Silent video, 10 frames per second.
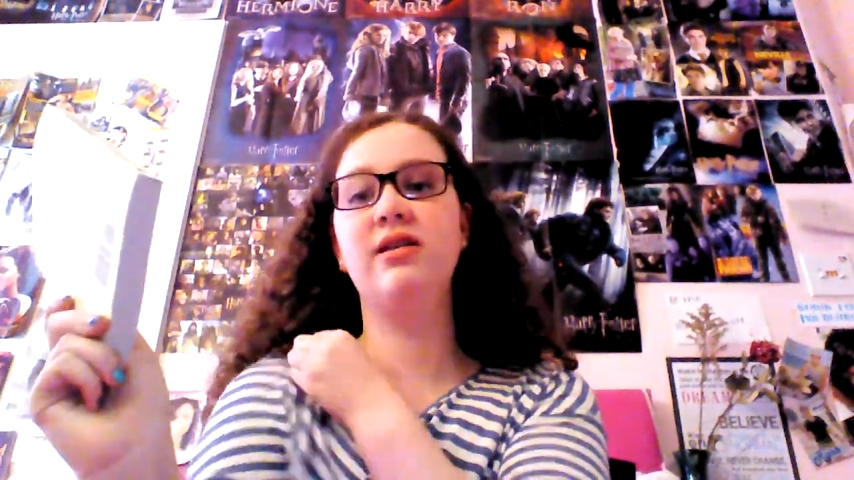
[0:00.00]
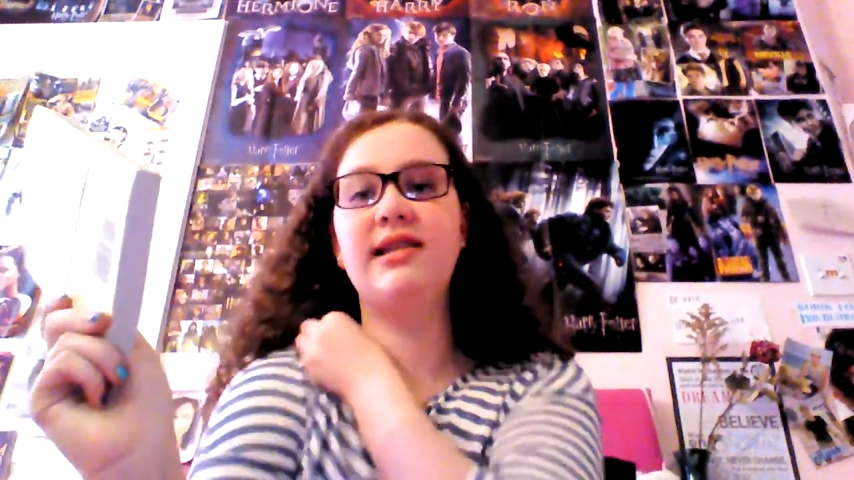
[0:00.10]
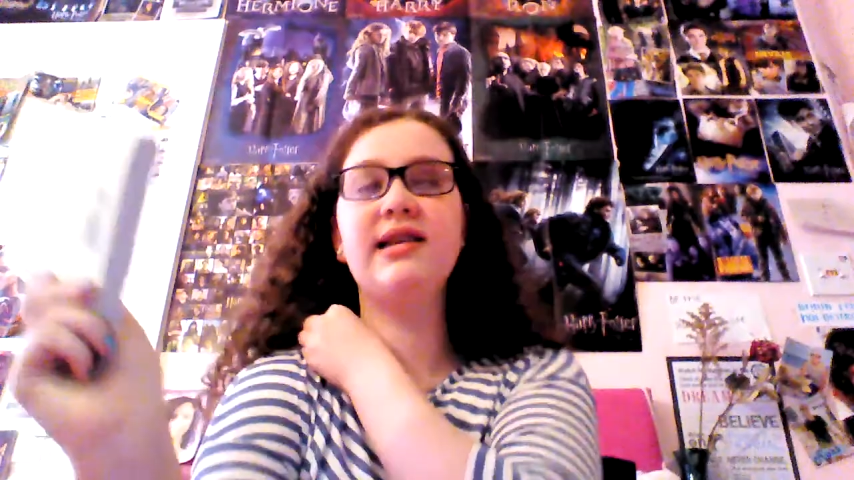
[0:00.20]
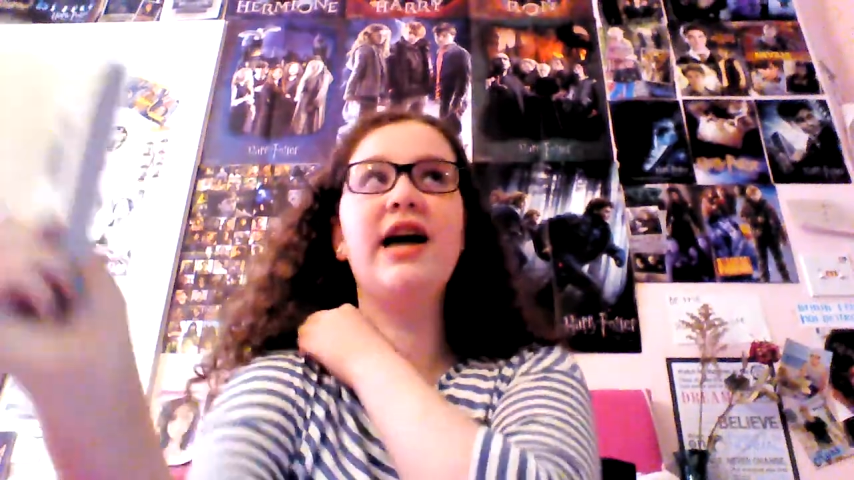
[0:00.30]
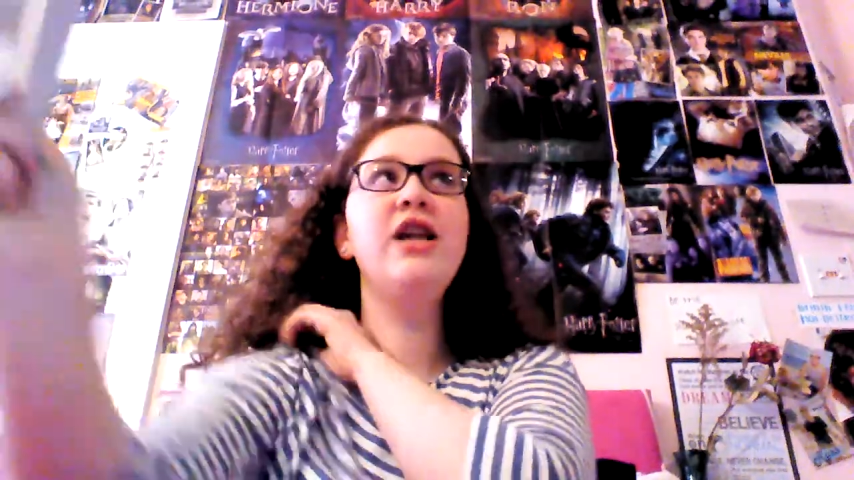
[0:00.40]

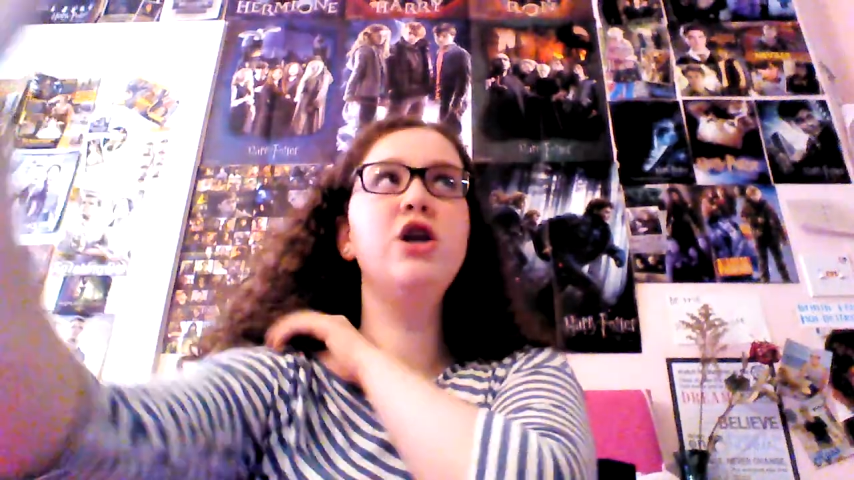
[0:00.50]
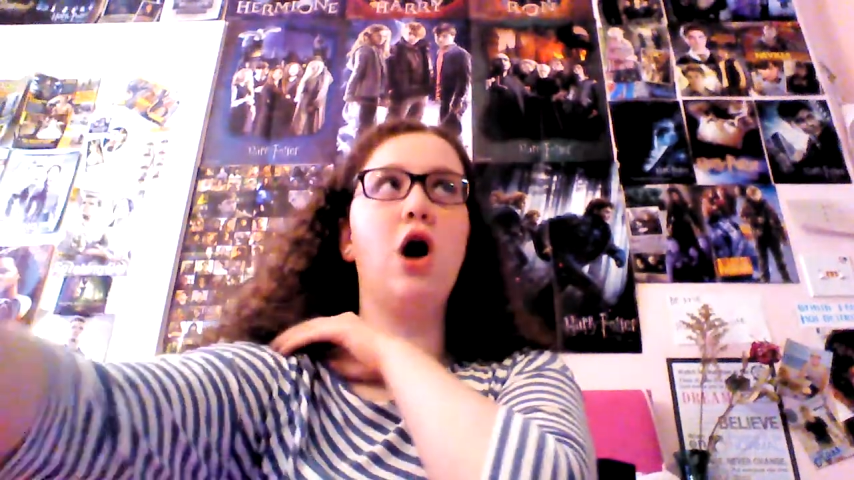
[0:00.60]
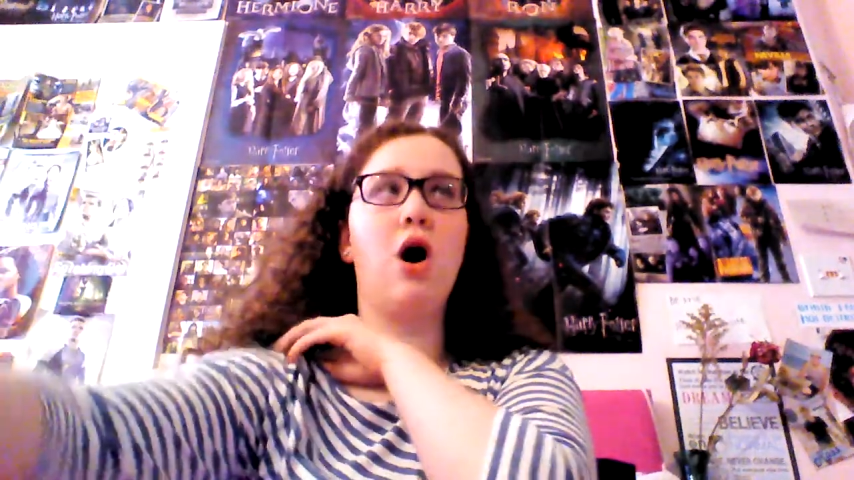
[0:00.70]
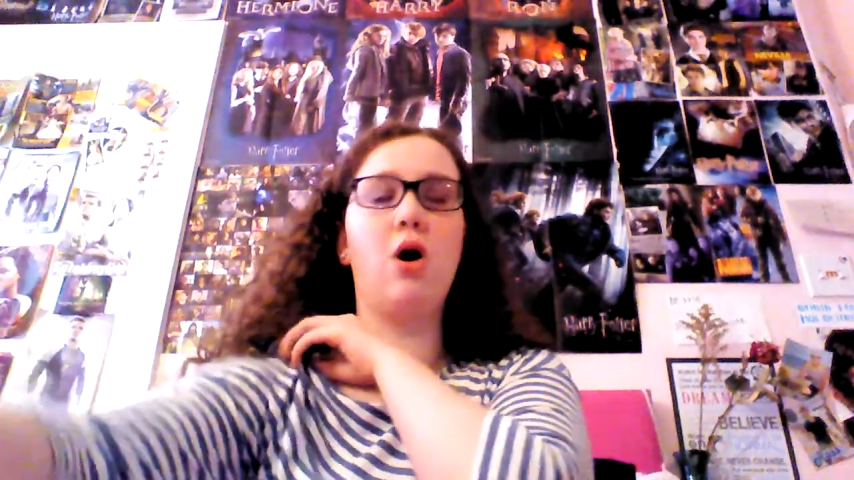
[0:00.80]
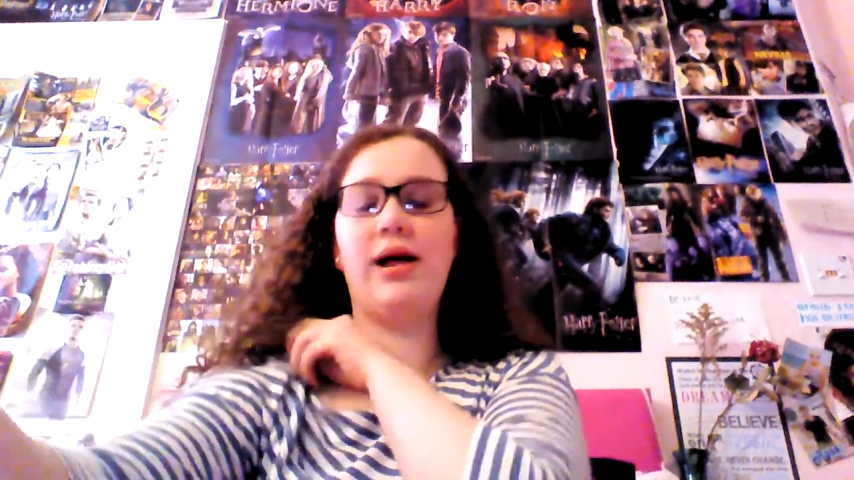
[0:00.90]
since I
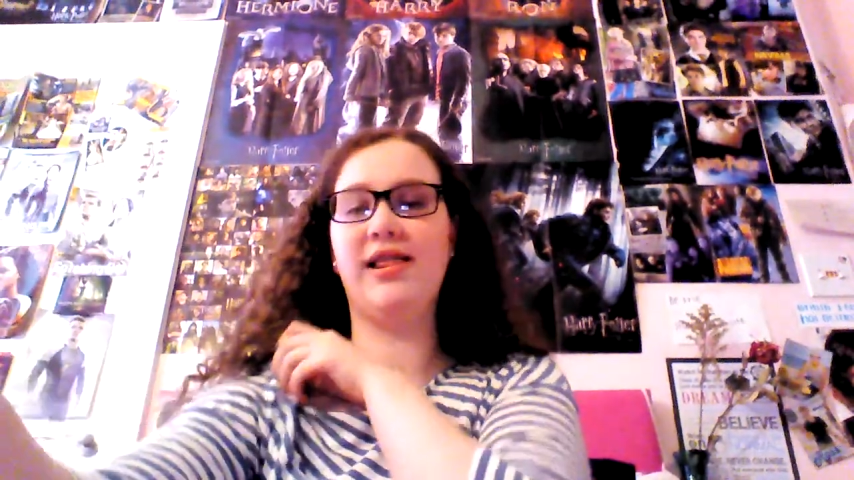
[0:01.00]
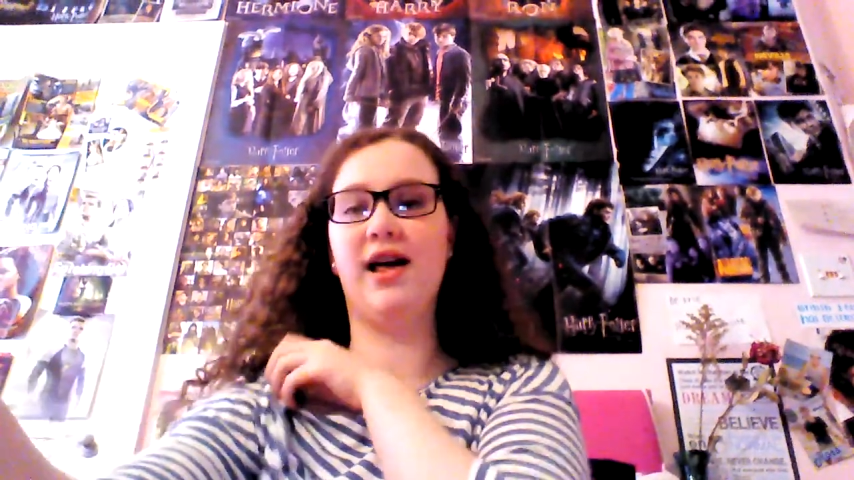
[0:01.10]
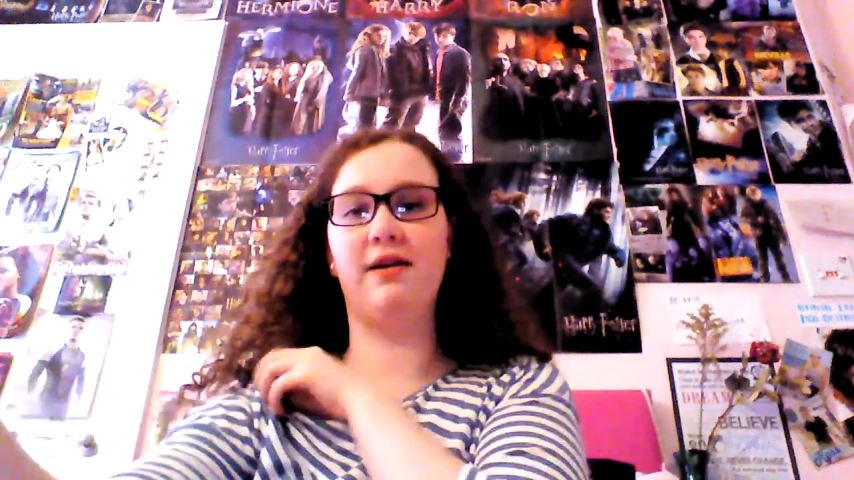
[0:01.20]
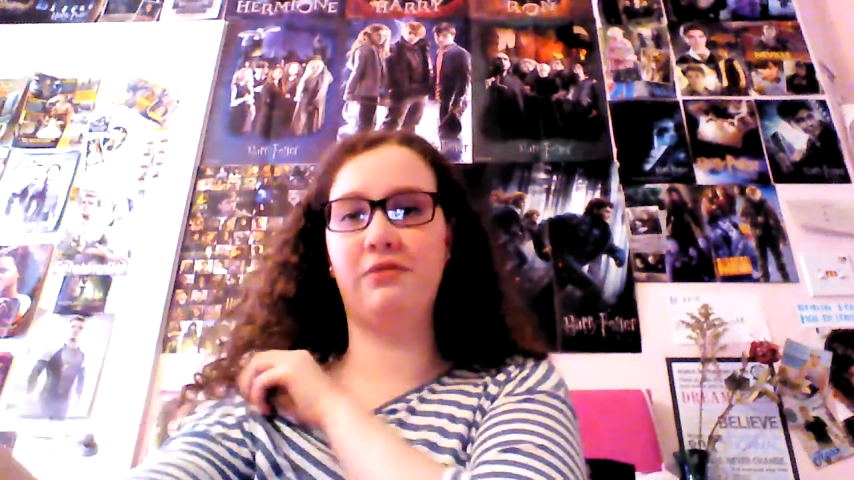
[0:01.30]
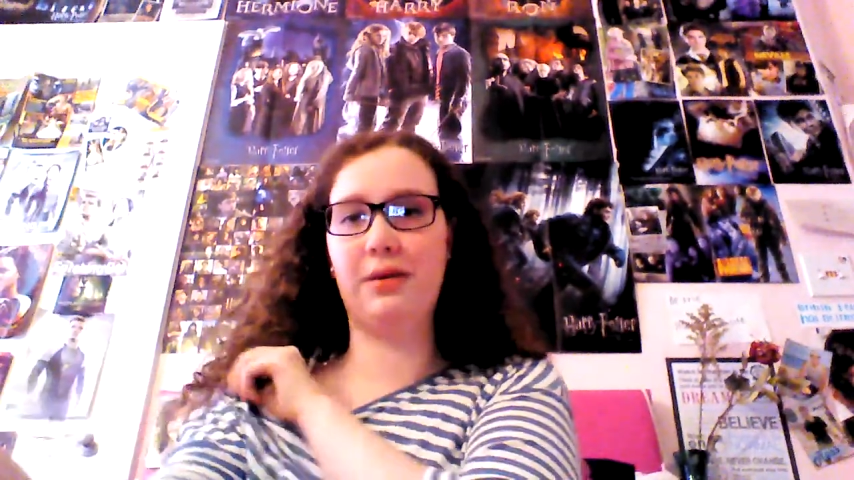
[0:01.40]
know I
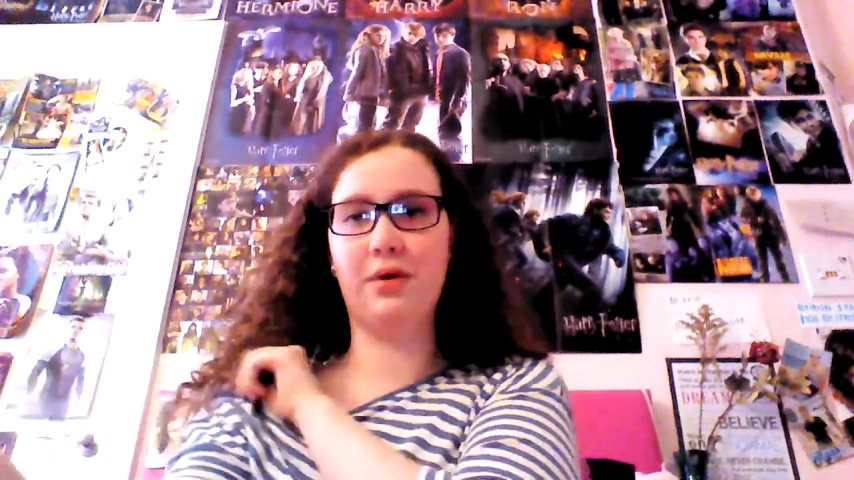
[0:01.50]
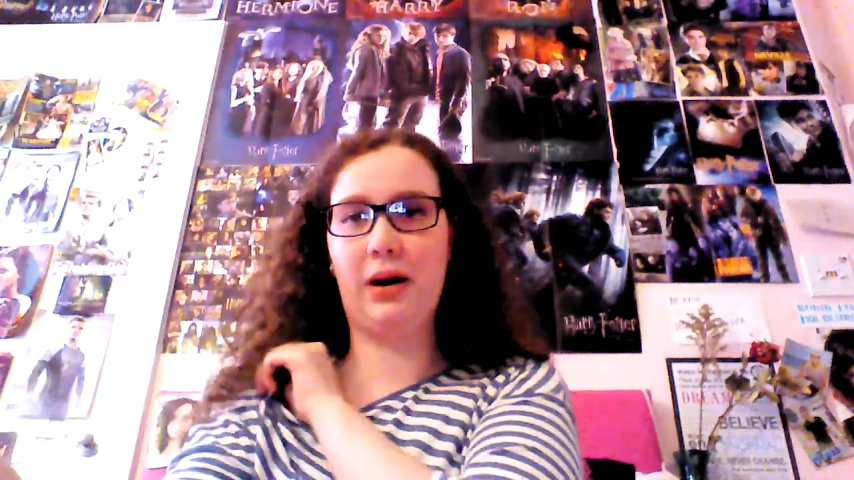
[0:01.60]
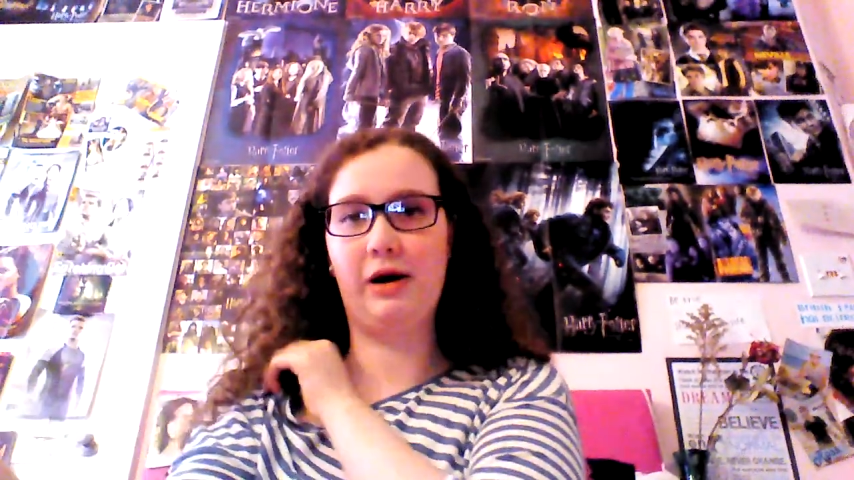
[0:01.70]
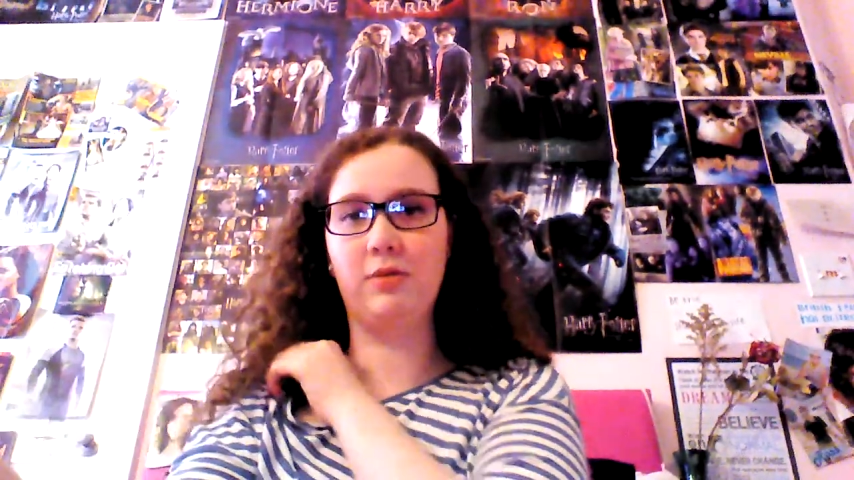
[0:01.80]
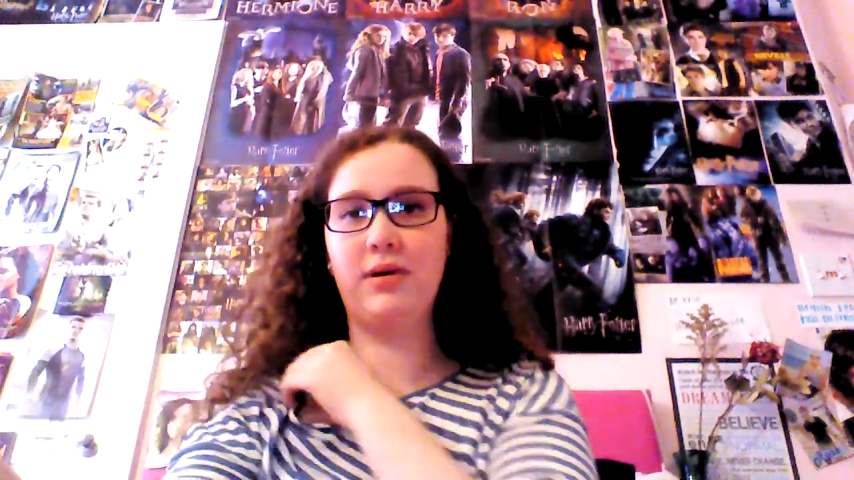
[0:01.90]
love Rainbow
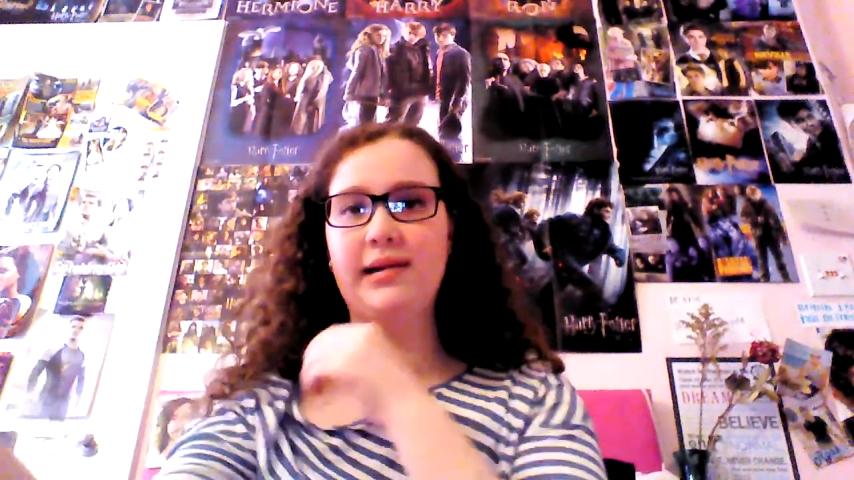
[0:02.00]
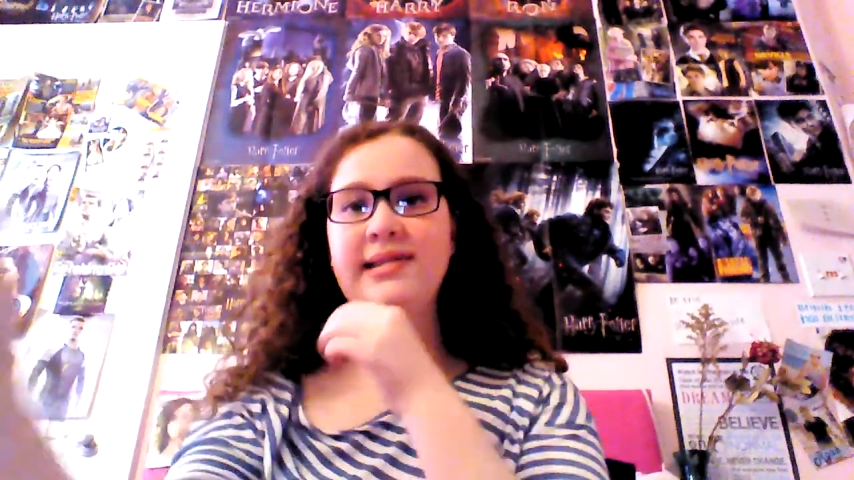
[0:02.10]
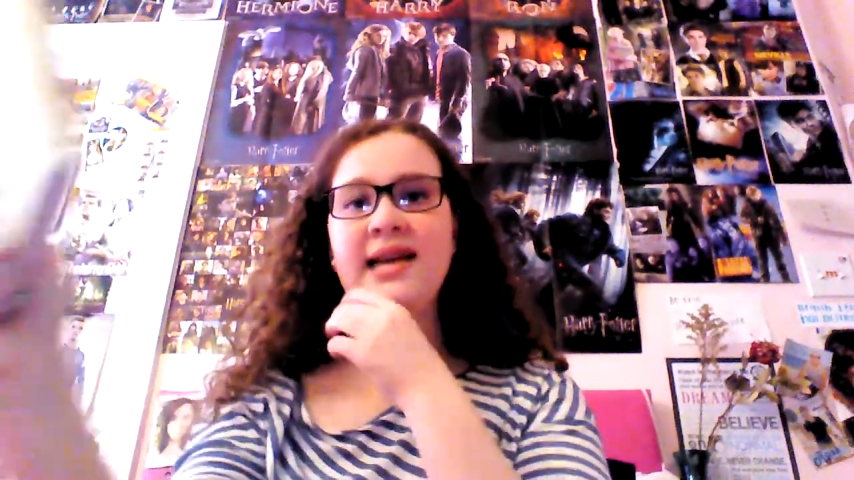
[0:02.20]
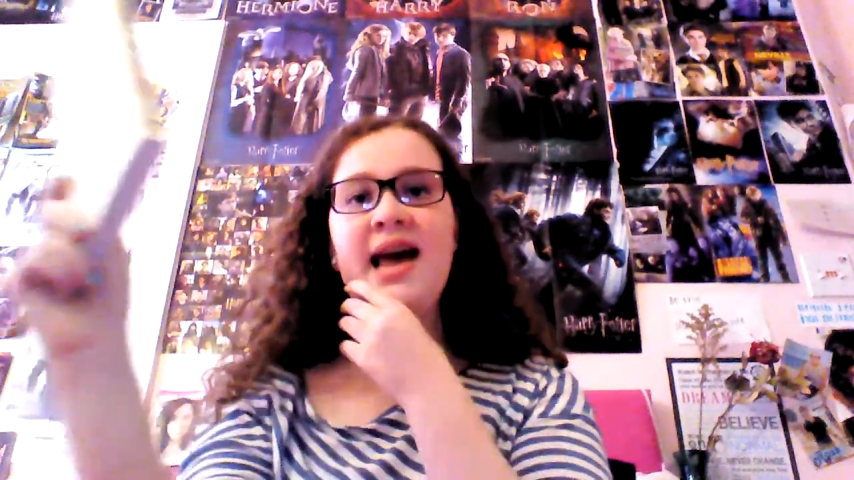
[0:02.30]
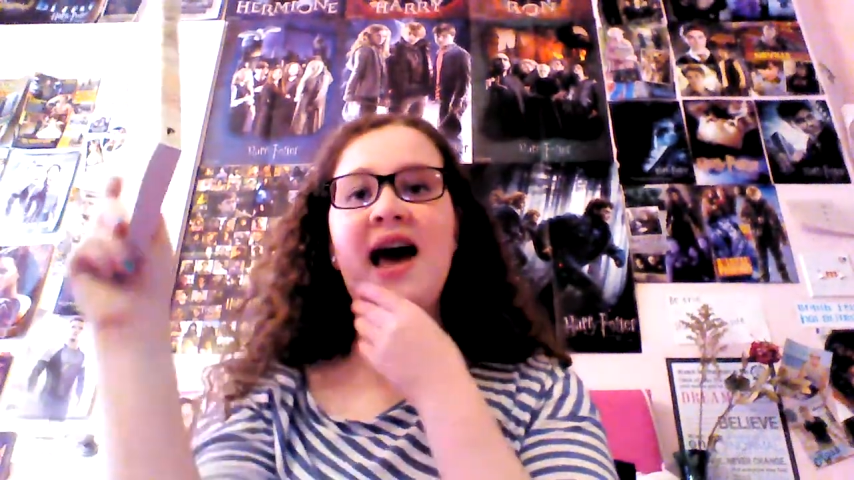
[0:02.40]
Rowell books,